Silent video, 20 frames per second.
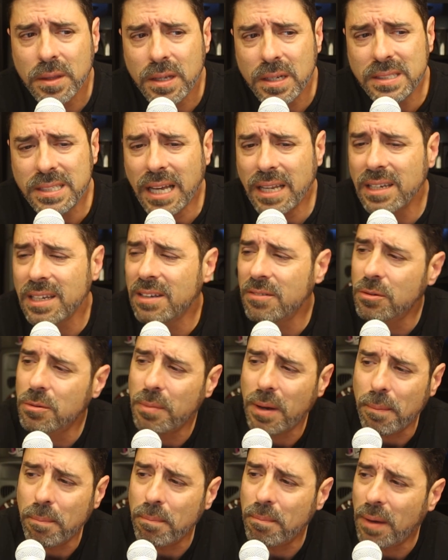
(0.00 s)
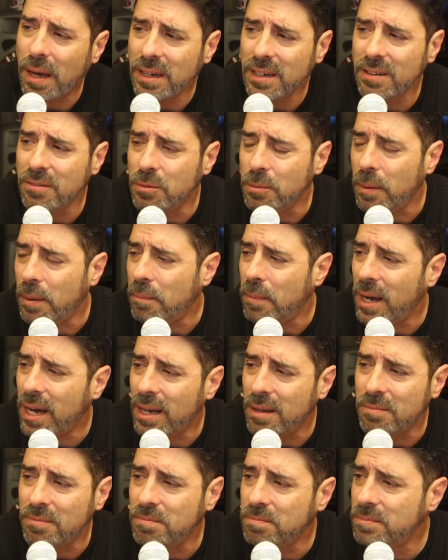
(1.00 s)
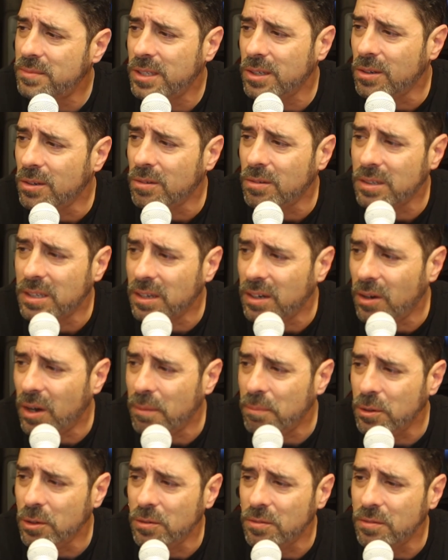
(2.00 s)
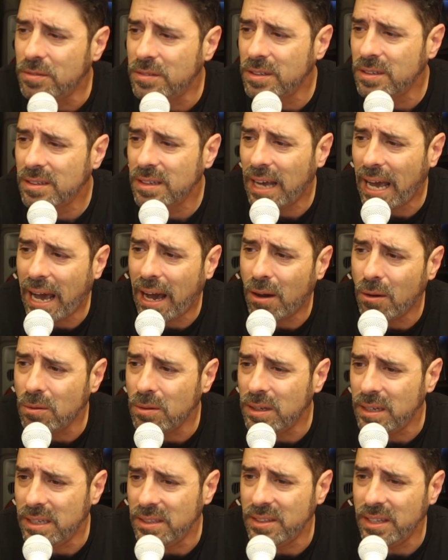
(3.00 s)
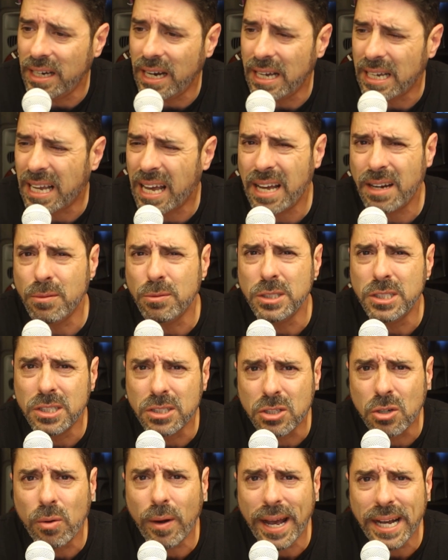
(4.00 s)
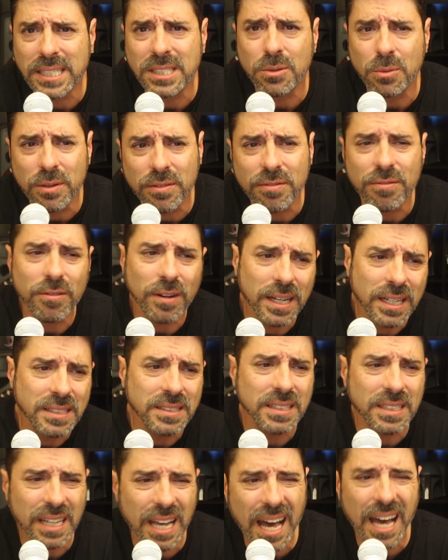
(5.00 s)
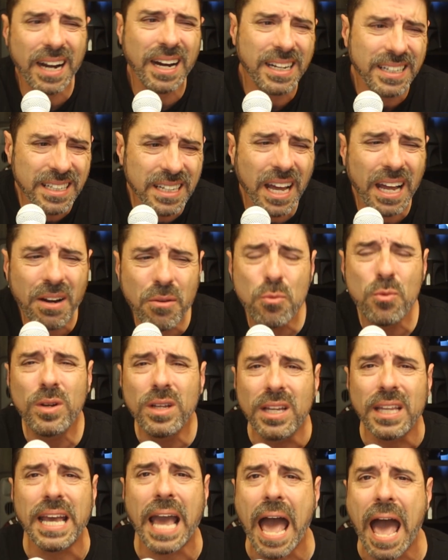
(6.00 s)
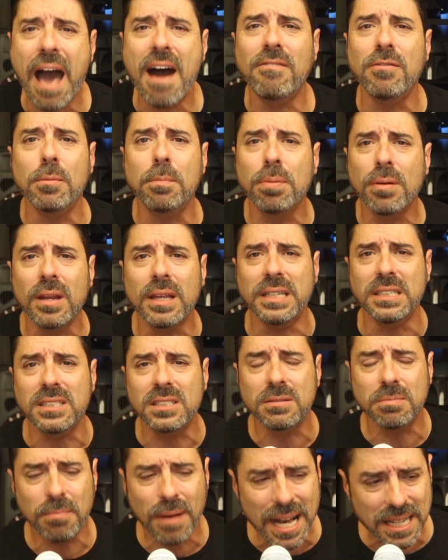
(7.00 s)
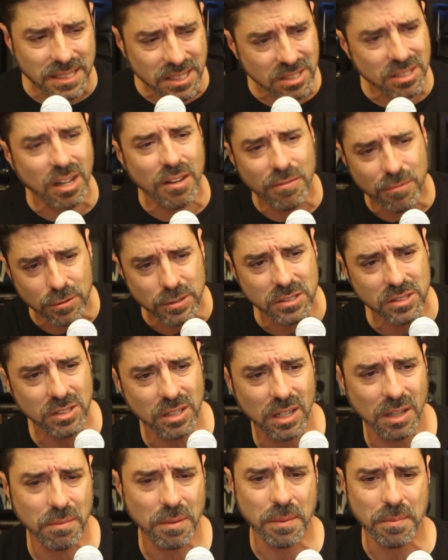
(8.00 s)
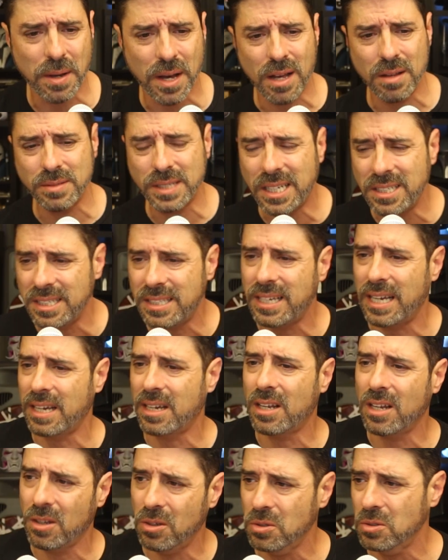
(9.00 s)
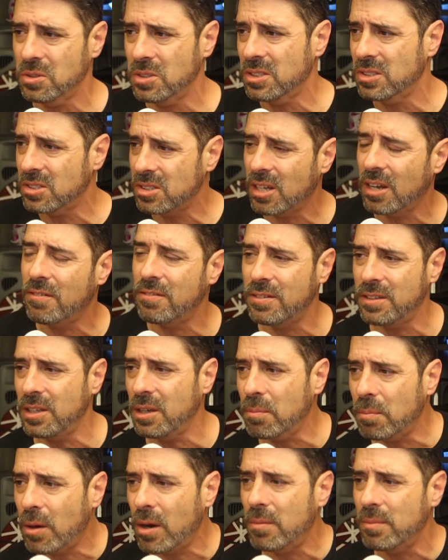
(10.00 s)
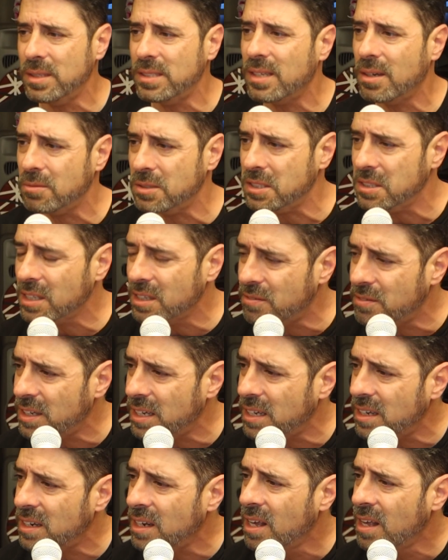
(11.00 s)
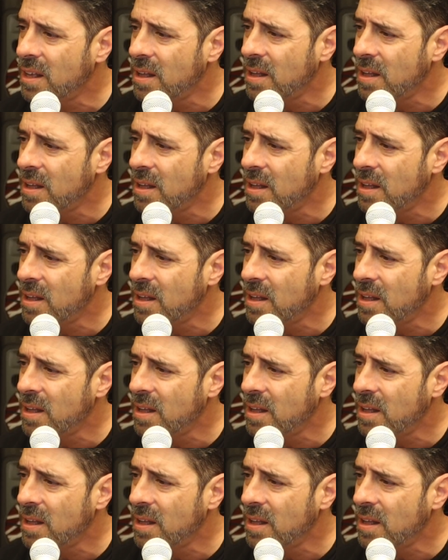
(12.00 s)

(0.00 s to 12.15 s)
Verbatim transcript: Cause I'd live with my mom till, you know, I moved out, and then I kind of was just crashing with friends and I didn't really have a place. My stuff was still at my mom's. I just had clothes and stuff in the apartments I was living in.